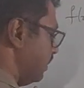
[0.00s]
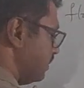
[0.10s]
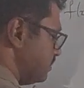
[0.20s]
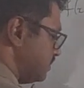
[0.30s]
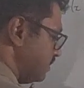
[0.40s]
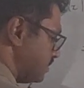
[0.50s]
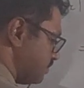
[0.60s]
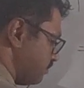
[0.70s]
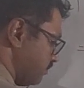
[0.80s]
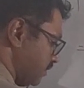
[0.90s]
is this
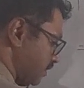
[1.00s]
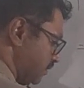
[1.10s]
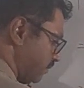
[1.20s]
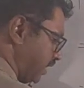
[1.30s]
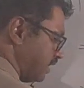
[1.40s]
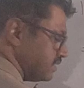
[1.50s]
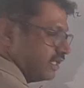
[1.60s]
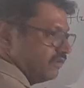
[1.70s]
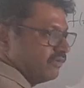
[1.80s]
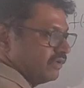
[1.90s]
minus
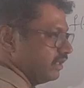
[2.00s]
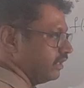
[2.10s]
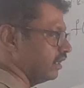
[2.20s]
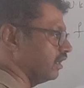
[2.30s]
infinity.